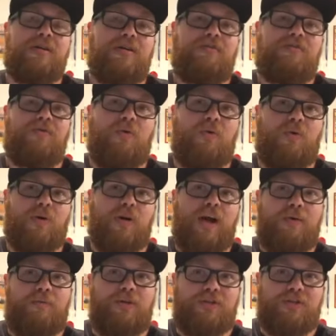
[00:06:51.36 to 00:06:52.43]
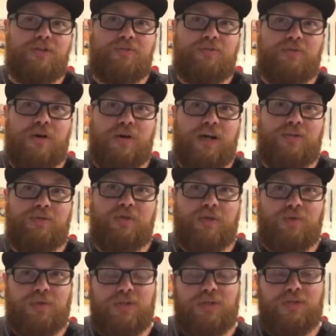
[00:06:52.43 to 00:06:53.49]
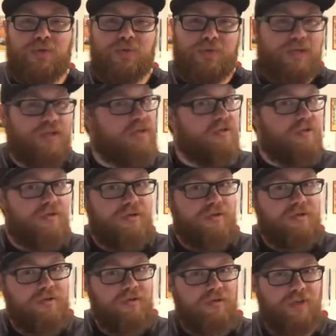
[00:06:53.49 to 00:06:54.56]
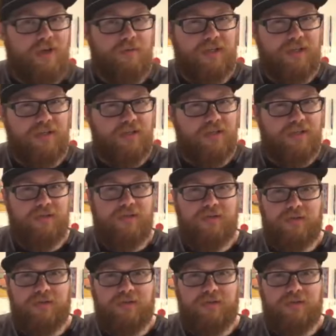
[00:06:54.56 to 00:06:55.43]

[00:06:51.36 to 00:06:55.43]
for how much you are actually going to use it, if that makes sense.